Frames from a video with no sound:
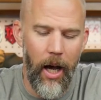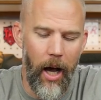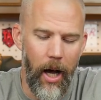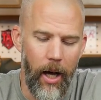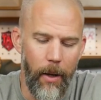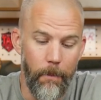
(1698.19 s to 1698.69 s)

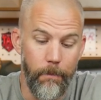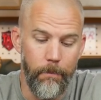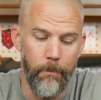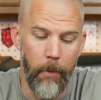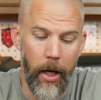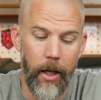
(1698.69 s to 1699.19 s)

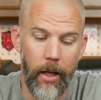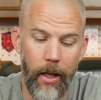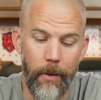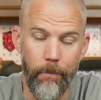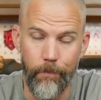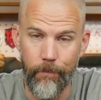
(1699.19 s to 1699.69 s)
um, but I,
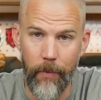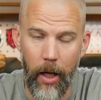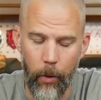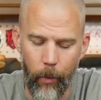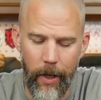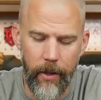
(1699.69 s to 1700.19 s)
I
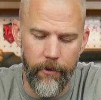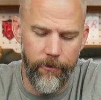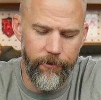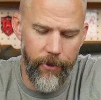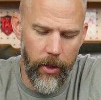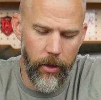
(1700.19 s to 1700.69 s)
ran it
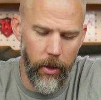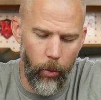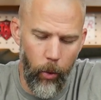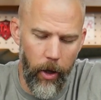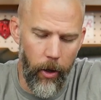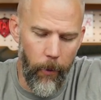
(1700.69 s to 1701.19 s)
fairly
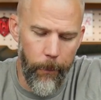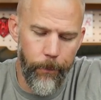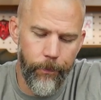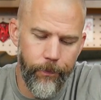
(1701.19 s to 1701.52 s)
well.